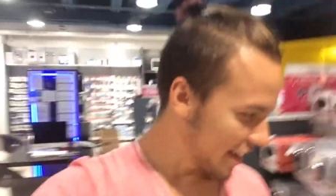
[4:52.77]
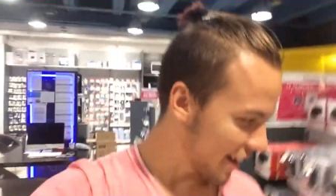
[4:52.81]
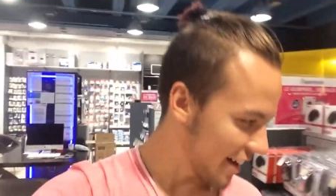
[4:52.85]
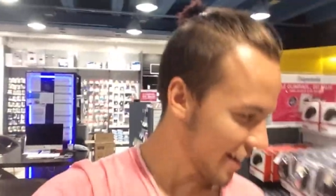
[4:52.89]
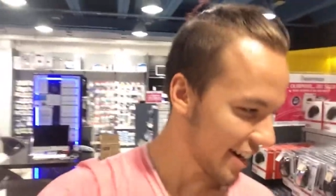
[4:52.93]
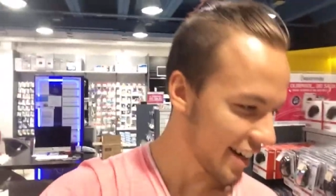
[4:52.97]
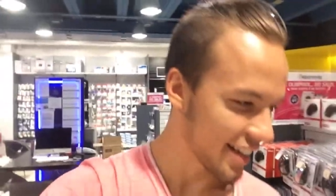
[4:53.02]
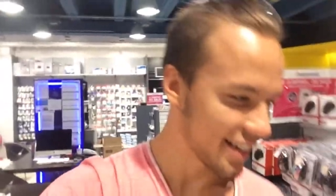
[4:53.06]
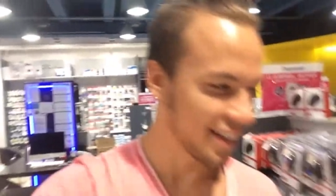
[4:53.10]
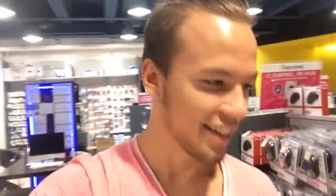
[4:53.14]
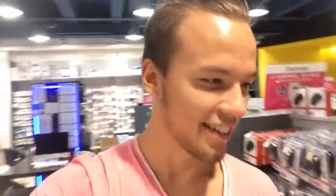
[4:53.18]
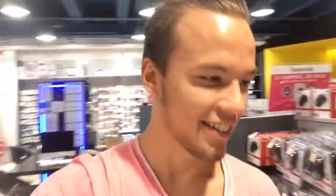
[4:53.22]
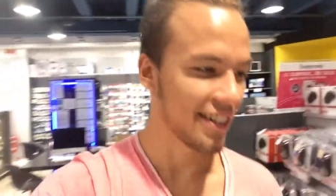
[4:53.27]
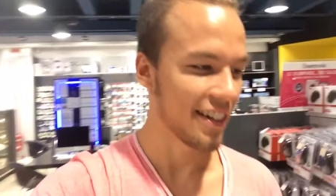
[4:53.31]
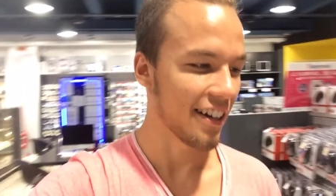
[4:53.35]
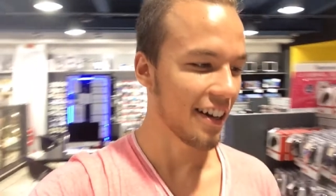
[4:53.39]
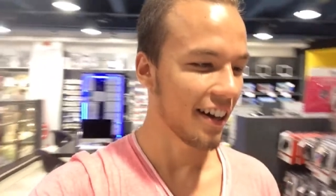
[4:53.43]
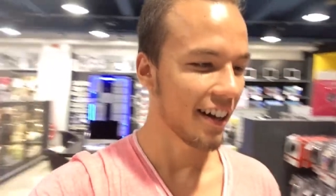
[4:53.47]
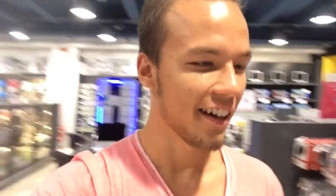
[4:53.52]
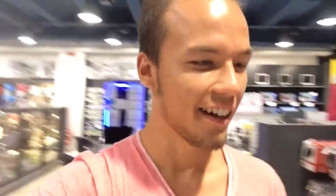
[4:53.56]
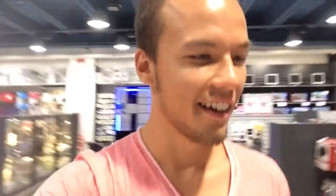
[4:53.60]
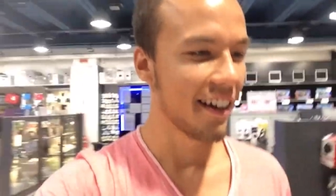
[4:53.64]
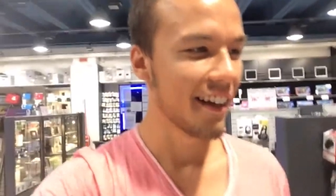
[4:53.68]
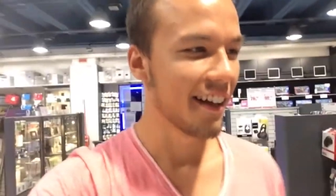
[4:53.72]

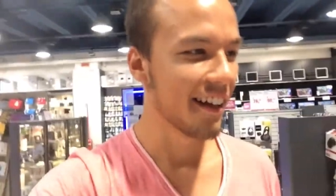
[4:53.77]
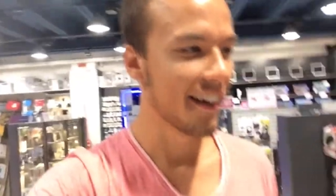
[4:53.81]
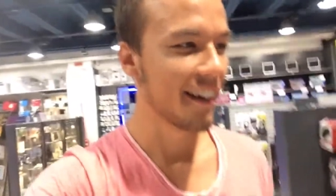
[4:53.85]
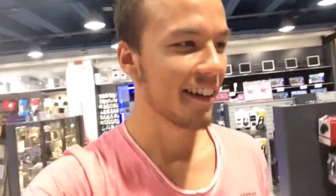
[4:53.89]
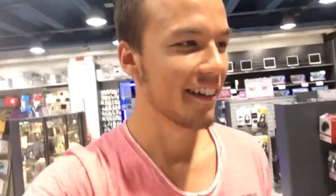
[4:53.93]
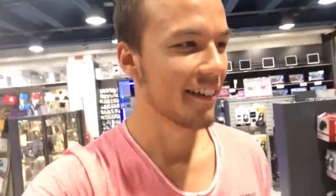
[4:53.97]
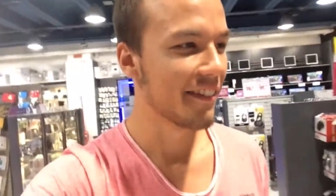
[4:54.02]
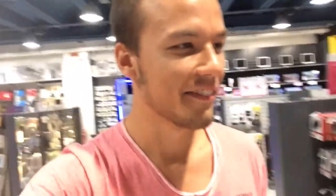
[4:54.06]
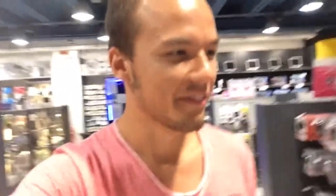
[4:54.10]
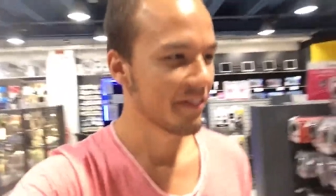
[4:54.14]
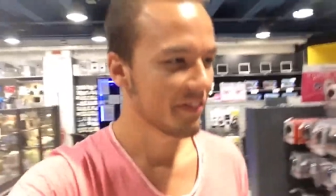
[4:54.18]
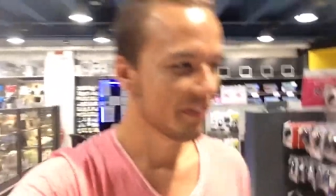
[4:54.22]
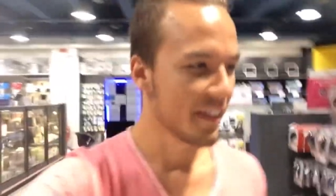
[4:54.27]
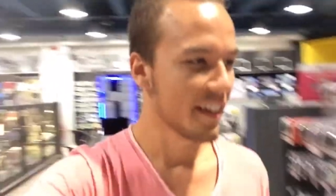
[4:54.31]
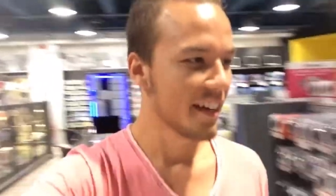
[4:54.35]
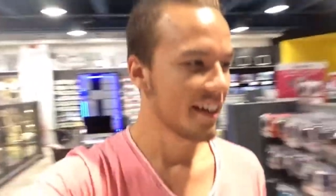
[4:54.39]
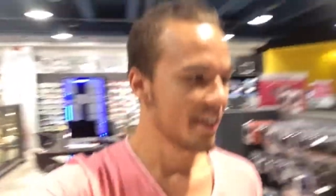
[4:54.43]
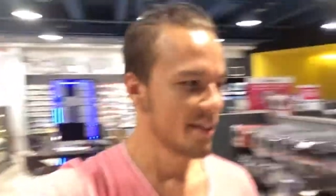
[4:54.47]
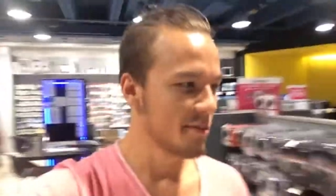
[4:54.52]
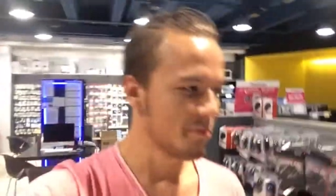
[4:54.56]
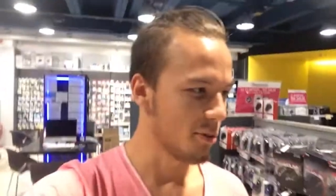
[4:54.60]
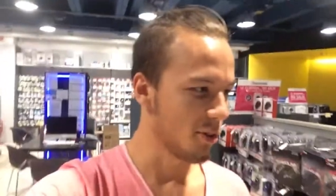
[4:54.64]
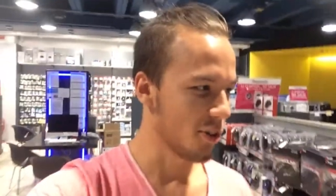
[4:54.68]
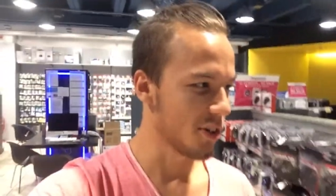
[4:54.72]
Ratata.
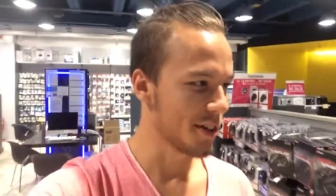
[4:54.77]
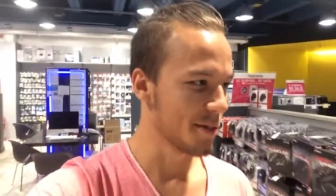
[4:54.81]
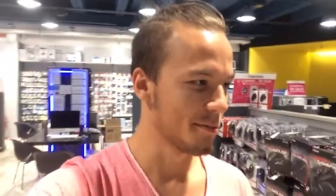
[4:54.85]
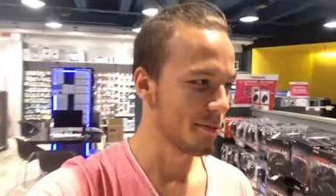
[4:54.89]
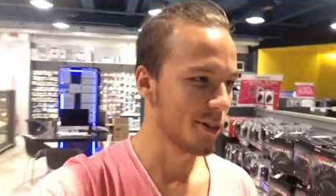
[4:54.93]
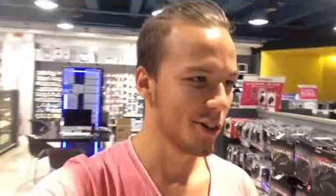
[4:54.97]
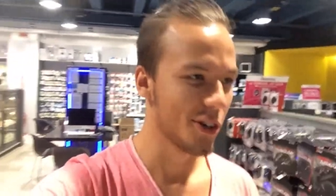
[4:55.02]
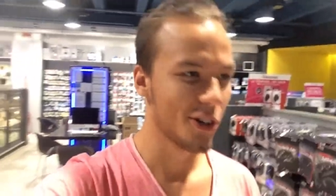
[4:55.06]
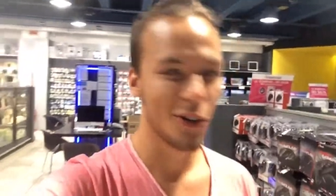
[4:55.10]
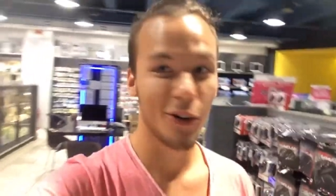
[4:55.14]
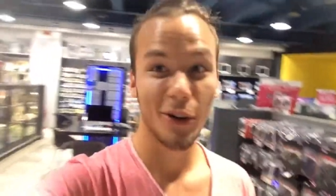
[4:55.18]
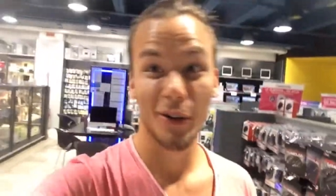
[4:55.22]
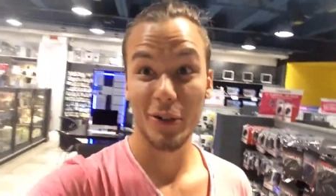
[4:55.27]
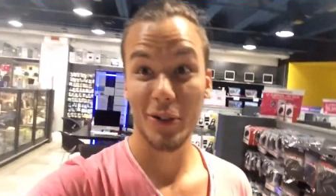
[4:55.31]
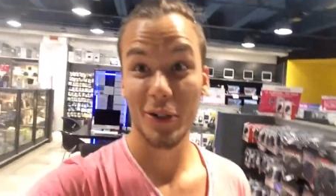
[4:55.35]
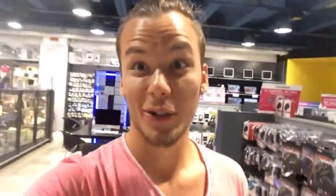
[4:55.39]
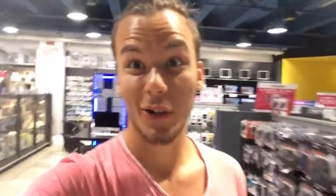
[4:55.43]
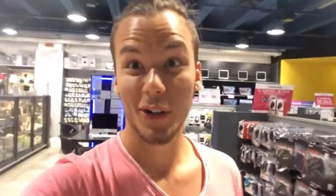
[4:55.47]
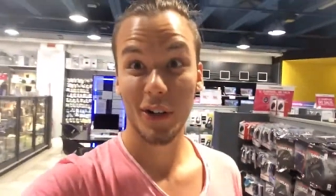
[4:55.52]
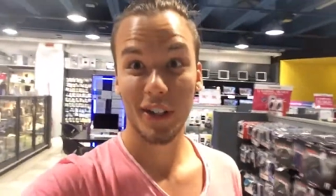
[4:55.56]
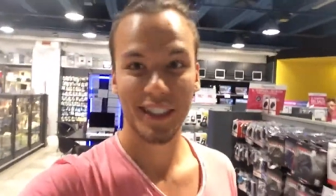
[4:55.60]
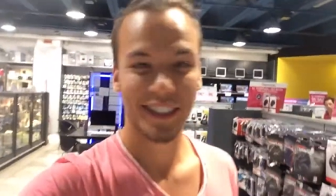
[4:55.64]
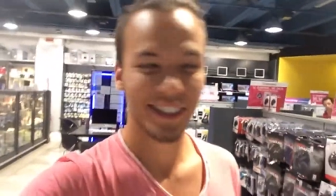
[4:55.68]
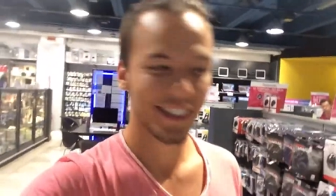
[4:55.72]
Pokemon Go
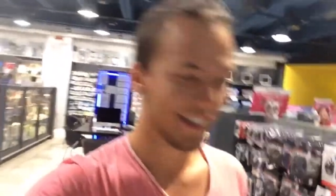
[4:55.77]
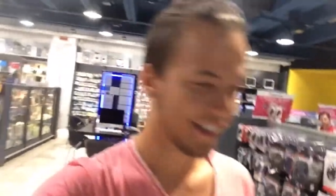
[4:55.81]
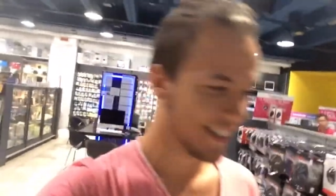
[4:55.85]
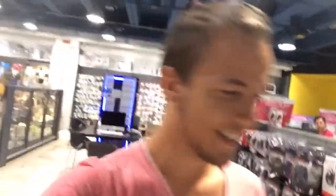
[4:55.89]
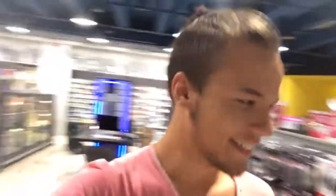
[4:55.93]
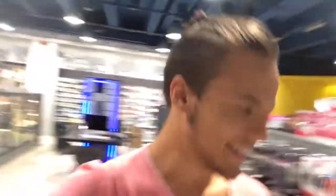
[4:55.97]
jokes.